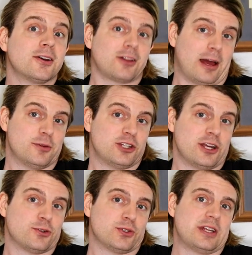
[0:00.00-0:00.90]
climate
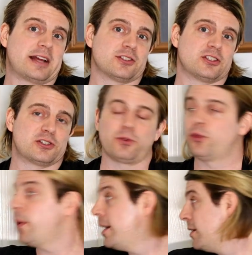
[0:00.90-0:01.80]
change was an existential
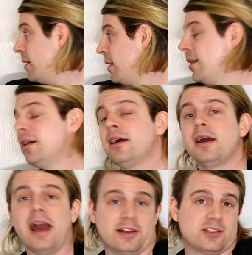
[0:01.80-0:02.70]
threat.
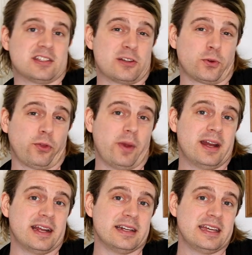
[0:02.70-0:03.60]
Existential
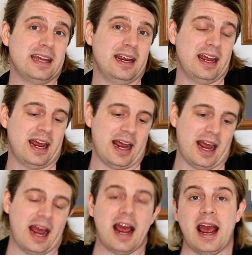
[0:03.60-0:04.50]
threat, indeed.
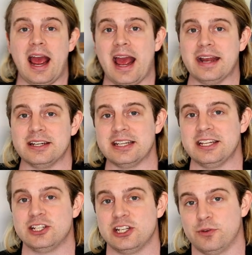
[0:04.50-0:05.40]

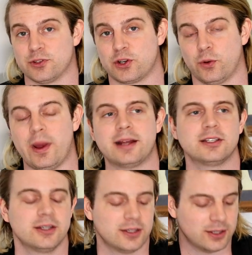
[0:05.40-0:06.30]
Indeed, she was
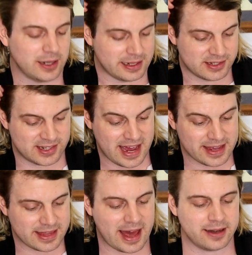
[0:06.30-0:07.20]
correct in
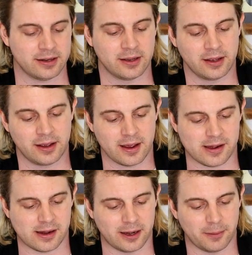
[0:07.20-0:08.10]
saying that,
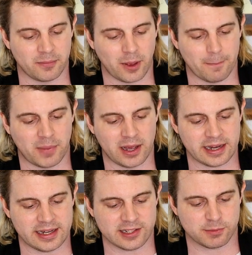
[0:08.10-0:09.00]
um,
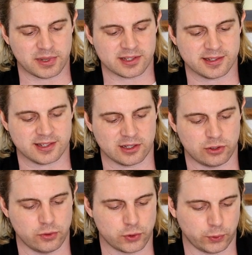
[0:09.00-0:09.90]
but it is business as
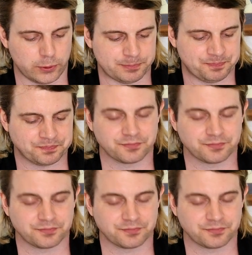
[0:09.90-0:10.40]
usual.